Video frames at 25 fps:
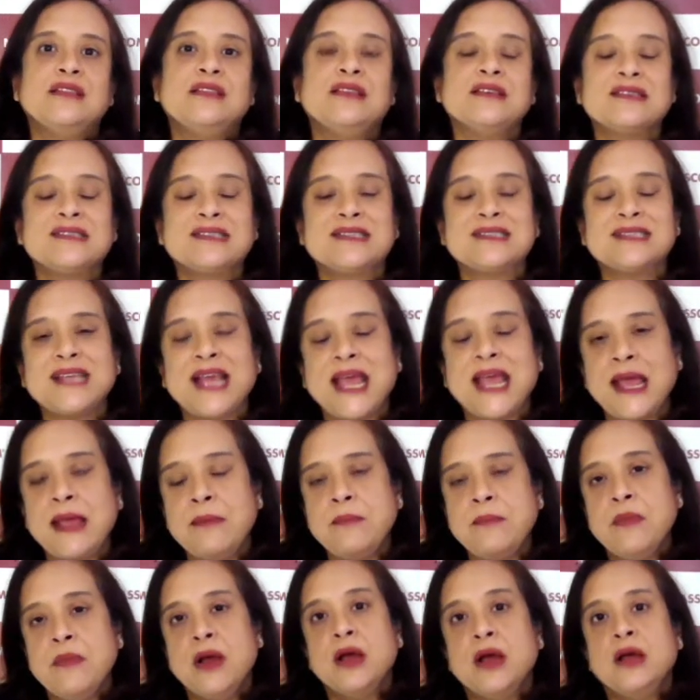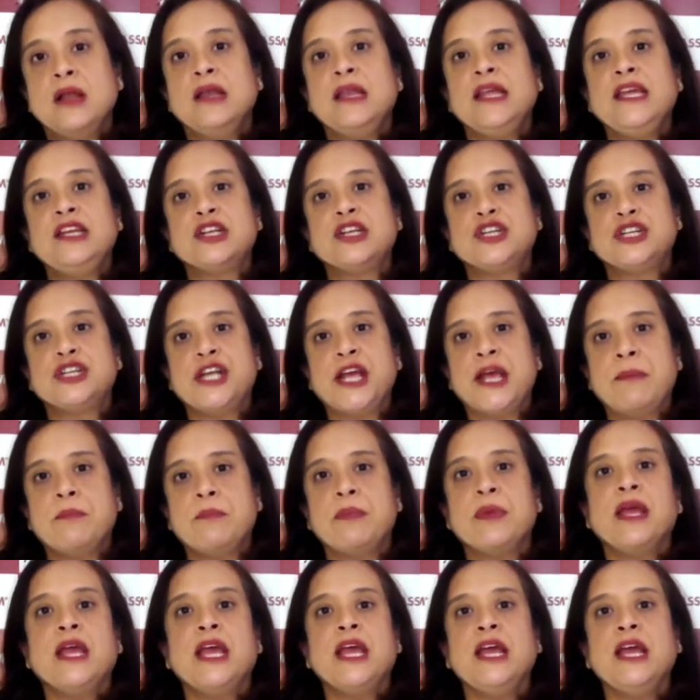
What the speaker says: the same leadership